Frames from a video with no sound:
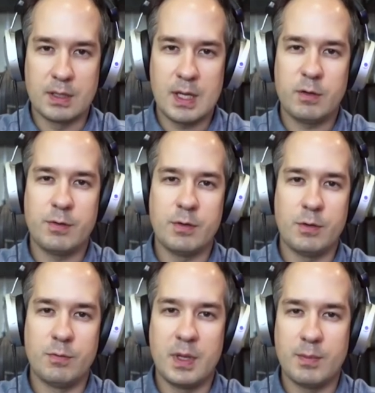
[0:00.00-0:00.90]
And now you,
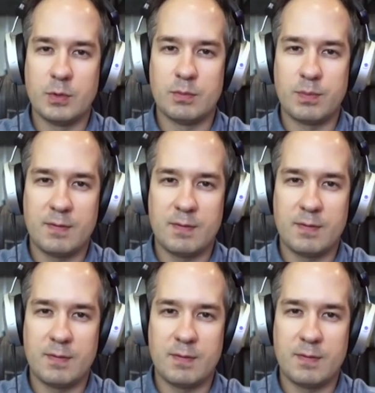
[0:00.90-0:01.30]
you'll be able to